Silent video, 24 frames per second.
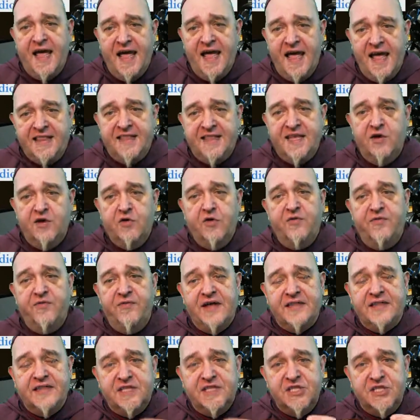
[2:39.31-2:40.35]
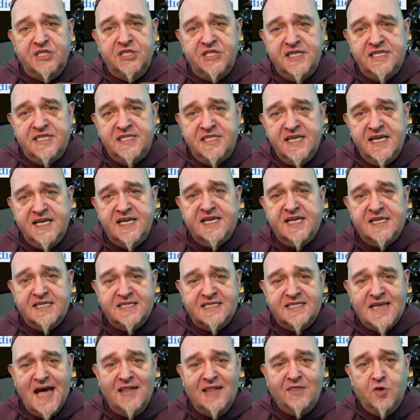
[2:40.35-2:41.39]
heterofetishistic
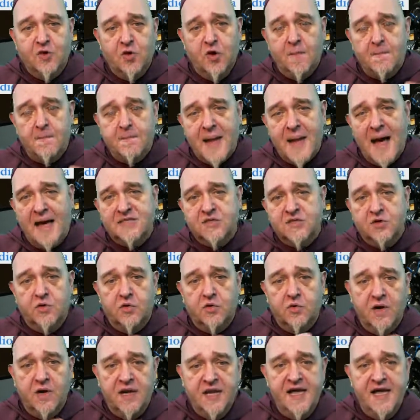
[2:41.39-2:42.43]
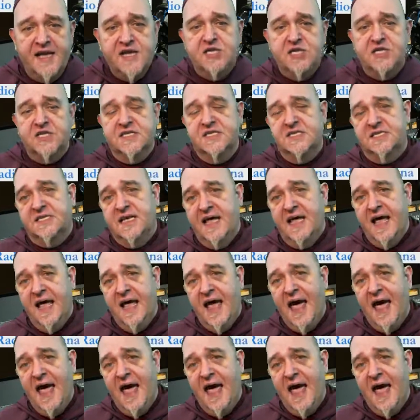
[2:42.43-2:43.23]
sado-maso relations